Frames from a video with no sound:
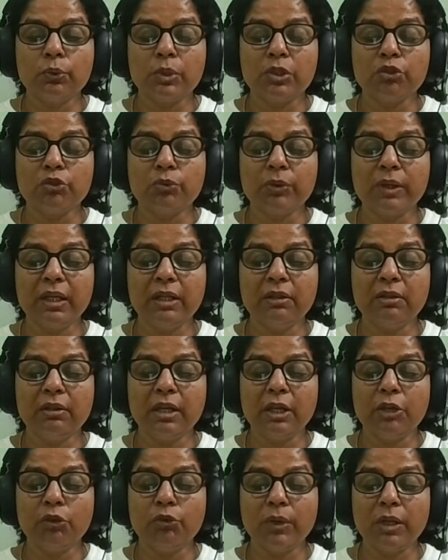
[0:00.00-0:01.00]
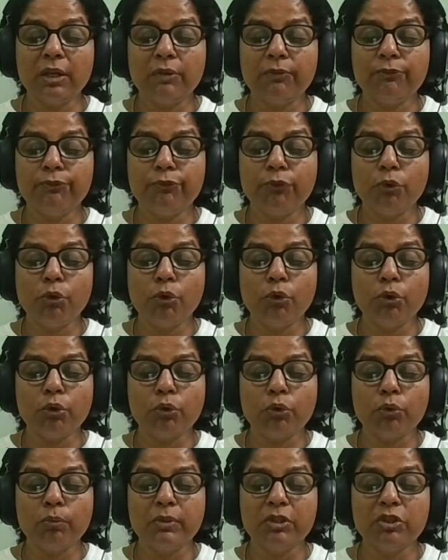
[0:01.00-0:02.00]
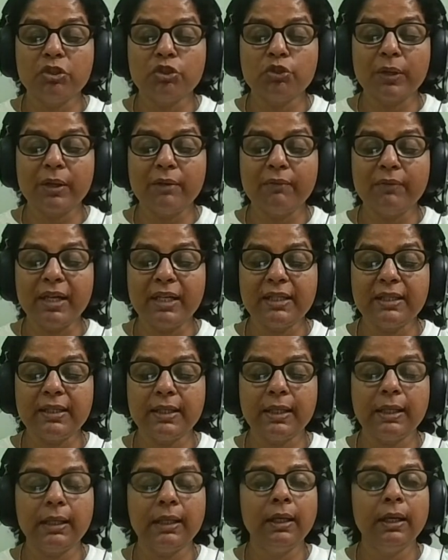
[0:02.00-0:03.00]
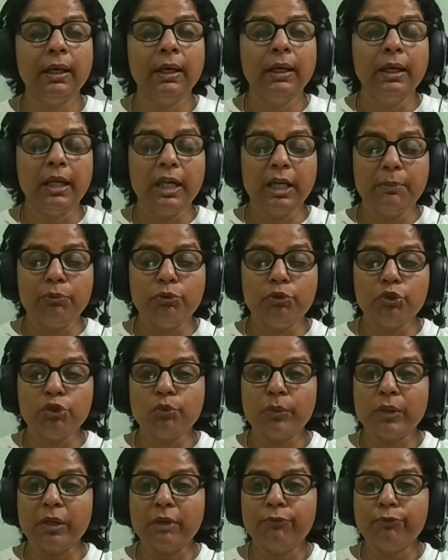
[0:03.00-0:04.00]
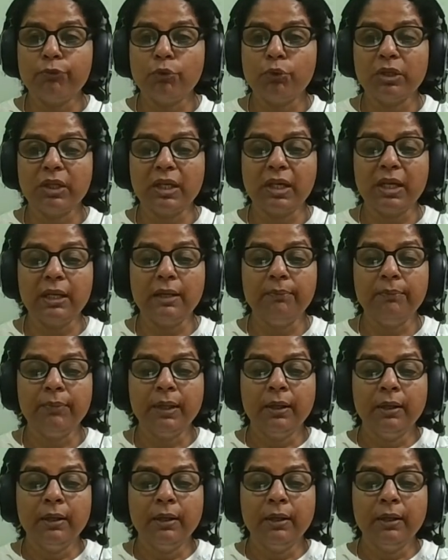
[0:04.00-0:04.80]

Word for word: verse 23 and 24, Romans 12, 18, Hebrews 12, 14,